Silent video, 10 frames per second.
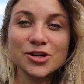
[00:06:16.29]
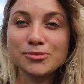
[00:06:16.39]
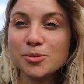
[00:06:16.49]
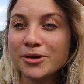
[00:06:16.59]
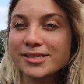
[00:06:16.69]
So
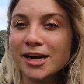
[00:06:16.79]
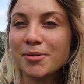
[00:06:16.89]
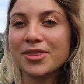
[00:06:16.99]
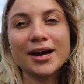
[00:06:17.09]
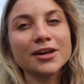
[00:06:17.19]
I'm super excited
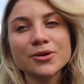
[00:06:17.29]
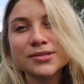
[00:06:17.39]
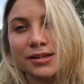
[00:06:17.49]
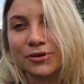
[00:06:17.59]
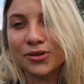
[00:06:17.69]
about that. You know,
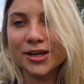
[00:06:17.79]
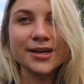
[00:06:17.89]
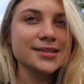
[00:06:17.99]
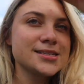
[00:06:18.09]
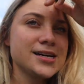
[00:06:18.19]
it's the little
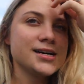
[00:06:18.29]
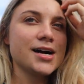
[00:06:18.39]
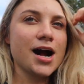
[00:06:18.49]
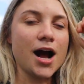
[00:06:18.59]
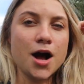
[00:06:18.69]
things
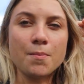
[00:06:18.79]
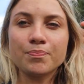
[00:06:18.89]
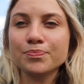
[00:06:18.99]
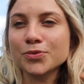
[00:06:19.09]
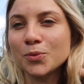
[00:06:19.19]

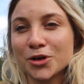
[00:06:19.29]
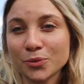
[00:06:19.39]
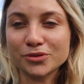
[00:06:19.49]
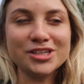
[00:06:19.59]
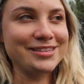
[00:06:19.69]
when
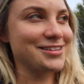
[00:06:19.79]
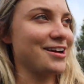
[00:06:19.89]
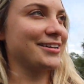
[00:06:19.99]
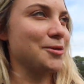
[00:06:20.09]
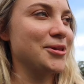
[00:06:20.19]
your routine's
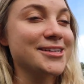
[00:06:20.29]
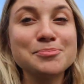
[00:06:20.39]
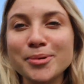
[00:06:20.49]
knocked out of place.